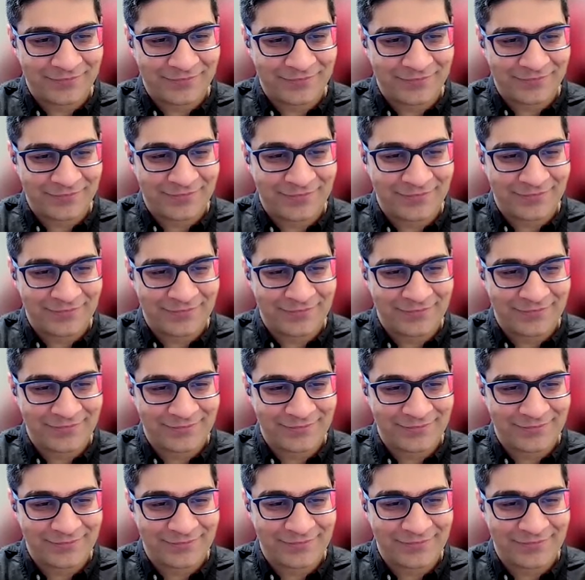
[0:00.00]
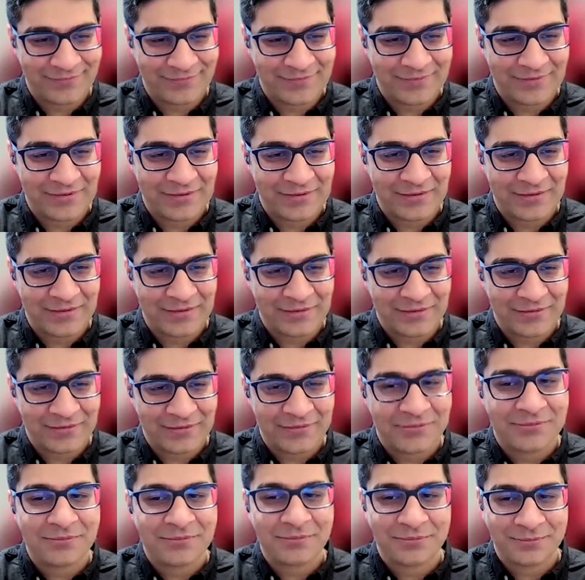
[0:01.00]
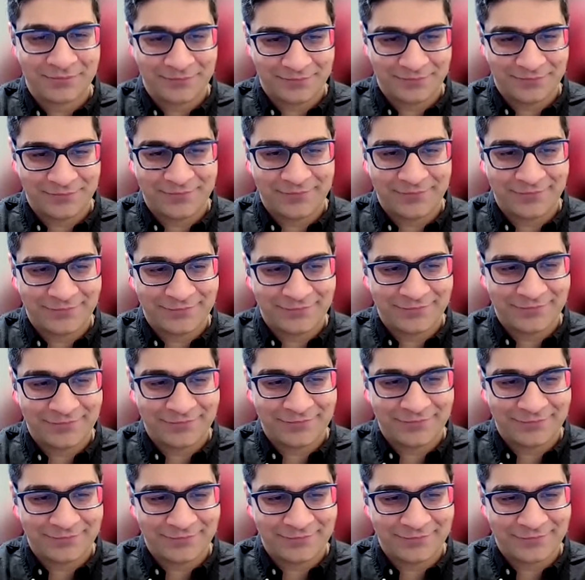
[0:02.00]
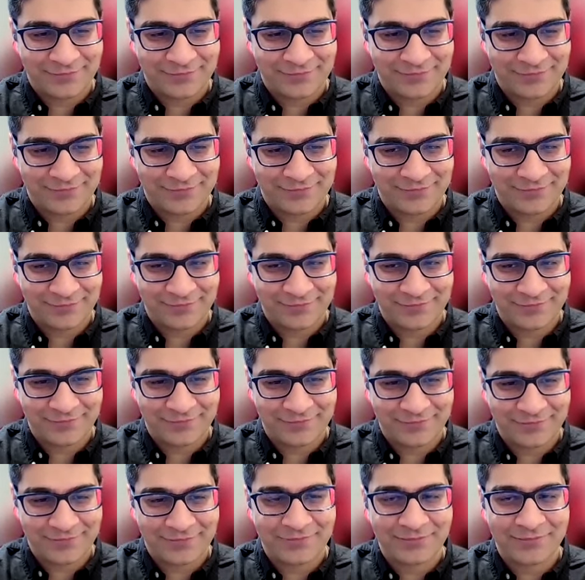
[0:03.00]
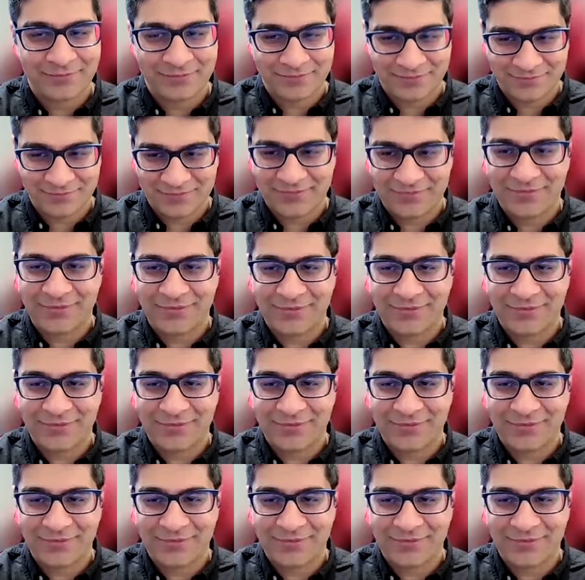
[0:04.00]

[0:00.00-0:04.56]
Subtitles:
This person isn't speaking.